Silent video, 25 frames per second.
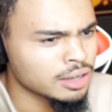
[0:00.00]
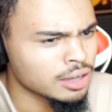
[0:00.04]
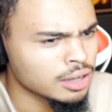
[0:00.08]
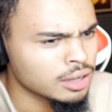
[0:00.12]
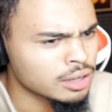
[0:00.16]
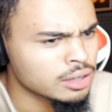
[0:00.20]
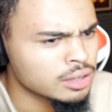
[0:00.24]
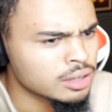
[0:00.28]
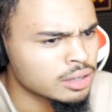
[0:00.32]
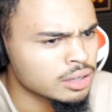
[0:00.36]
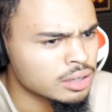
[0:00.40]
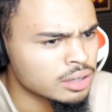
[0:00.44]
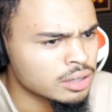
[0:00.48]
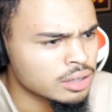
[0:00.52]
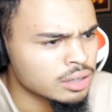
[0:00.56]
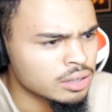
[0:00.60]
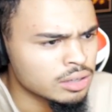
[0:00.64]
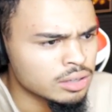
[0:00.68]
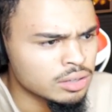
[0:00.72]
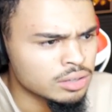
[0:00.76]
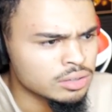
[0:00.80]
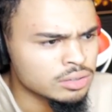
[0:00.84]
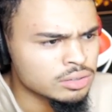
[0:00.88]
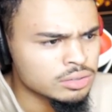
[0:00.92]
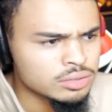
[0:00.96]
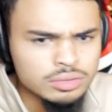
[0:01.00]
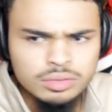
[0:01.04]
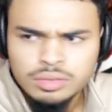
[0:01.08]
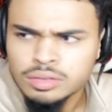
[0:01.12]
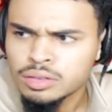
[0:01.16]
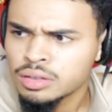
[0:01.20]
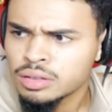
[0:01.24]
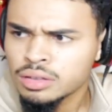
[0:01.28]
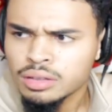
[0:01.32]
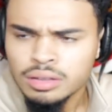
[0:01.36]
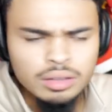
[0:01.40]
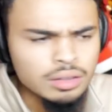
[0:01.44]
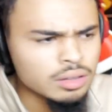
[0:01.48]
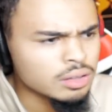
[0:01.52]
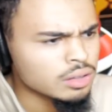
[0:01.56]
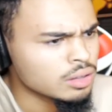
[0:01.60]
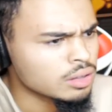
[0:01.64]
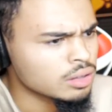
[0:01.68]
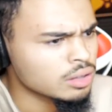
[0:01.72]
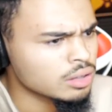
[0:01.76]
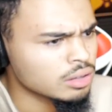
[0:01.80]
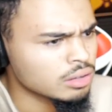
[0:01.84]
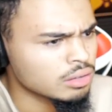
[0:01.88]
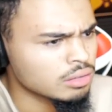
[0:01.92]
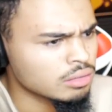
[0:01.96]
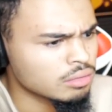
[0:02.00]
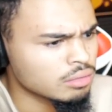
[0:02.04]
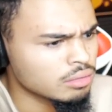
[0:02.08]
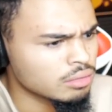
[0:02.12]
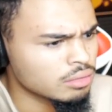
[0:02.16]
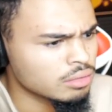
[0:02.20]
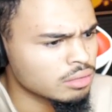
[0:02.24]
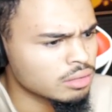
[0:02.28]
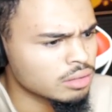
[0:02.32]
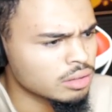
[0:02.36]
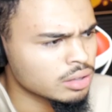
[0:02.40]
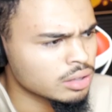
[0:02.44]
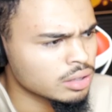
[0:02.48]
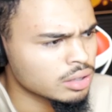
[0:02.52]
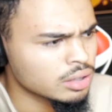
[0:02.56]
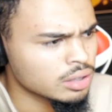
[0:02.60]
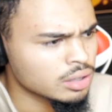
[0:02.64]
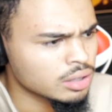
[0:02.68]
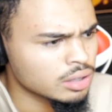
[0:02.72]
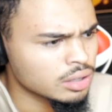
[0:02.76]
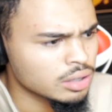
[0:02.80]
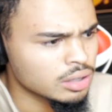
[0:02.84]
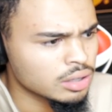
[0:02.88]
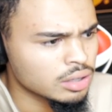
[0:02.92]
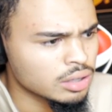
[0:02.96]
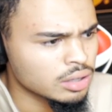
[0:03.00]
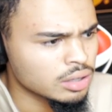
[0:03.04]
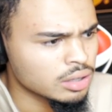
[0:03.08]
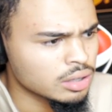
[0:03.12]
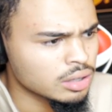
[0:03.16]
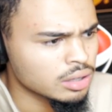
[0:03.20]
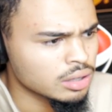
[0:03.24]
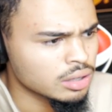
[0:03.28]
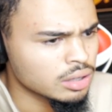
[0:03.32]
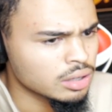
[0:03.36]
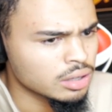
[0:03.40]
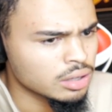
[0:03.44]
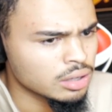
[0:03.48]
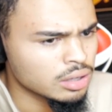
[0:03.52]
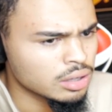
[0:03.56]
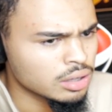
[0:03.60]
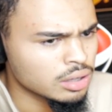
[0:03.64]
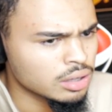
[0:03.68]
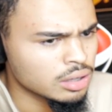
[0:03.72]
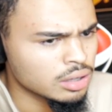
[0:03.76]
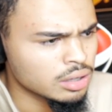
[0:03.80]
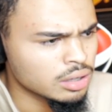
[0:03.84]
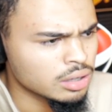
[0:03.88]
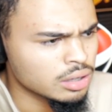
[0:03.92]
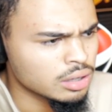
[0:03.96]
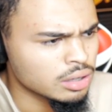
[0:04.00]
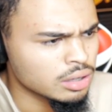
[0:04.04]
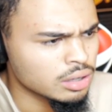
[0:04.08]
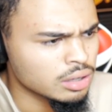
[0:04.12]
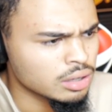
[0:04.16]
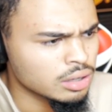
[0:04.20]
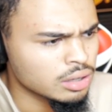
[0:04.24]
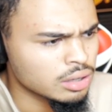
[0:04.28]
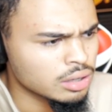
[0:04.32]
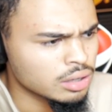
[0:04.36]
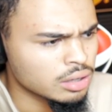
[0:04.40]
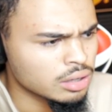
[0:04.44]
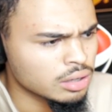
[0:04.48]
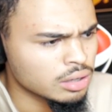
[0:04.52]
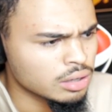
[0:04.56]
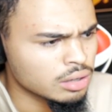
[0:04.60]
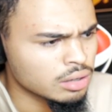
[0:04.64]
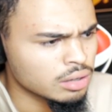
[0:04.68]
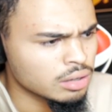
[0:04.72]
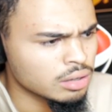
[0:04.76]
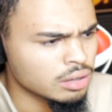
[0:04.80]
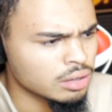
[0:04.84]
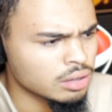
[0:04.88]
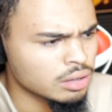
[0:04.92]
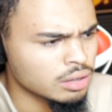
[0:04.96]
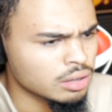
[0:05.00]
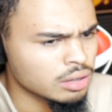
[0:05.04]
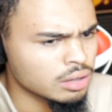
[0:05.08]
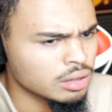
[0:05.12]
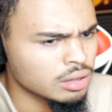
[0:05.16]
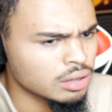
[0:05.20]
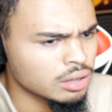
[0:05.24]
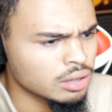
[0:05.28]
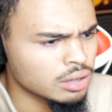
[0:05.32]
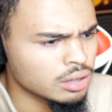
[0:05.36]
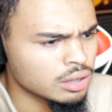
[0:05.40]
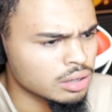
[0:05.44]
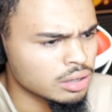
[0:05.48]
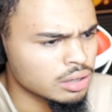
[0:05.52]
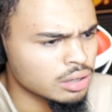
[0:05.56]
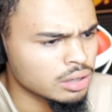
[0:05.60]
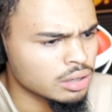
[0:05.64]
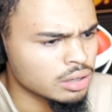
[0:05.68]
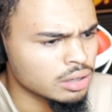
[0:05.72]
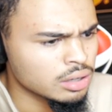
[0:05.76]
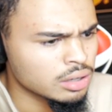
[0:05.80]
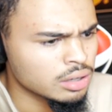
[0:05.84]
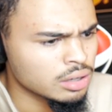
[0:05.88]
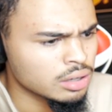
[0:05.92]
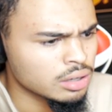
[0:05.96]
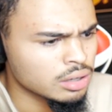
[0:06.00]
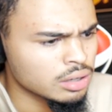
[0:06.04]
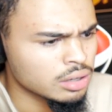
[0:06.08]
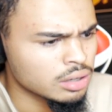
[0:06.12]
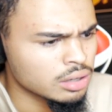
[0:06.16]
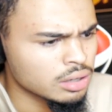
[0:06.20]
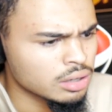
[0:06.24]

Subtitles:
Nothing is said.